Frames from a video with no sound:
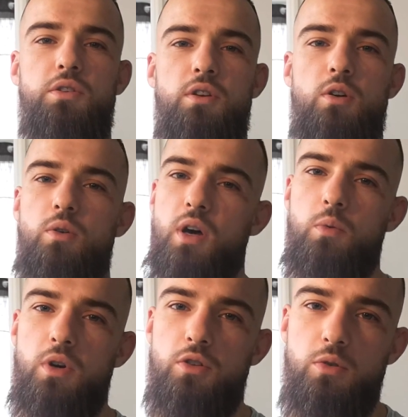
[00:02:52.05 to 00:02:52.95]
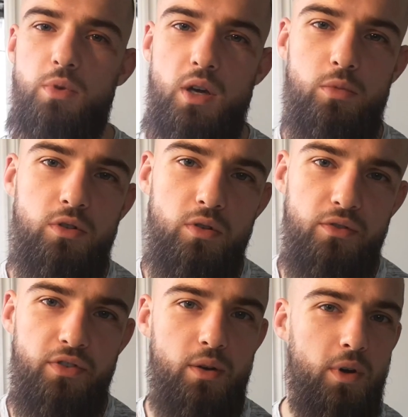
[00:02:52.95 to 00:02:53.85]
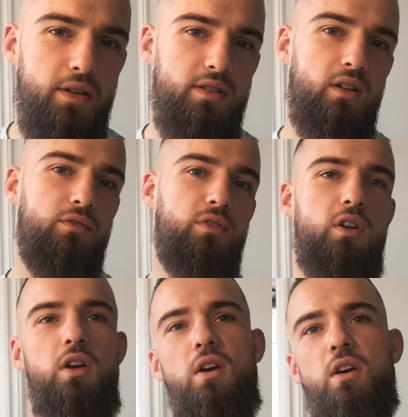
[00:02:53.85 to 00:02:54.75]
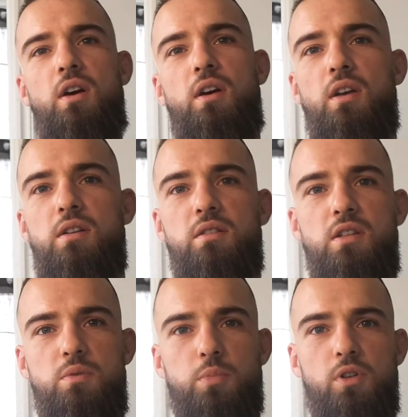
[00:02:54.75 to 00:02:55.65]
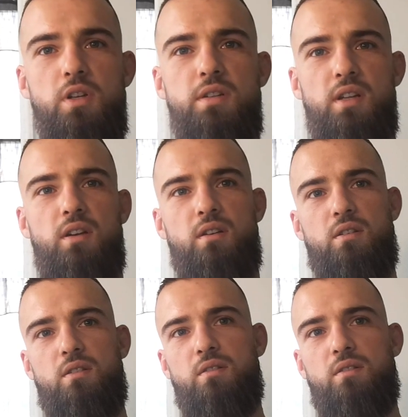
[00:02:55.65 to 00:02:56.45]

I wanted to be able to defend myself against these bullies, and